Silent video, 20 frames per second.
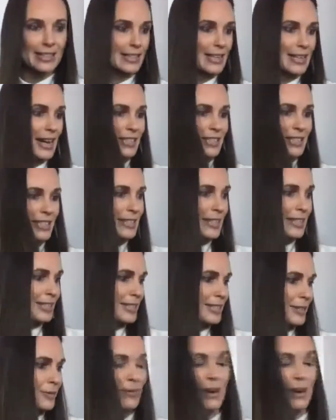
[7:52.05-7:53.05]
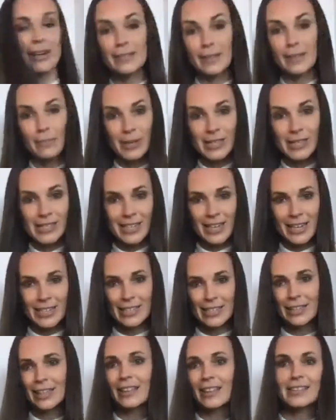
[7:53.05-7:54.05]
And actually there's the running the business,
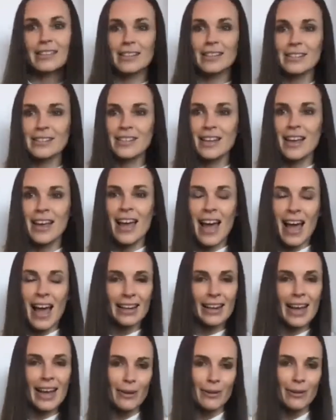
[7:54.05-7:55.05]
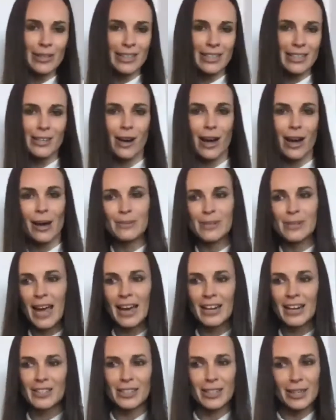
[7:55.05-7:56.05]
and then there's allowing the time to
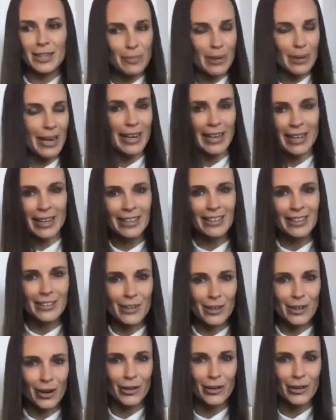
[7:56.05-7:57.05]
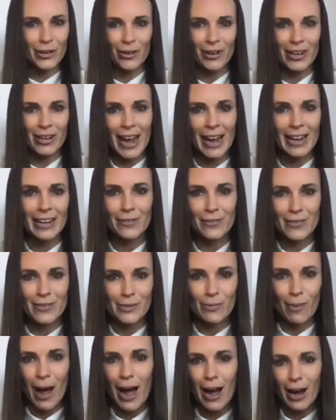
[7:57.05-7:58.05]
actually be, creative as
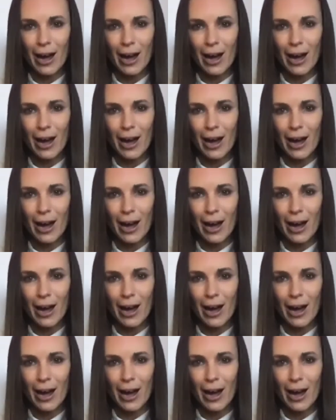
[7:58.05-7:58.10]
well.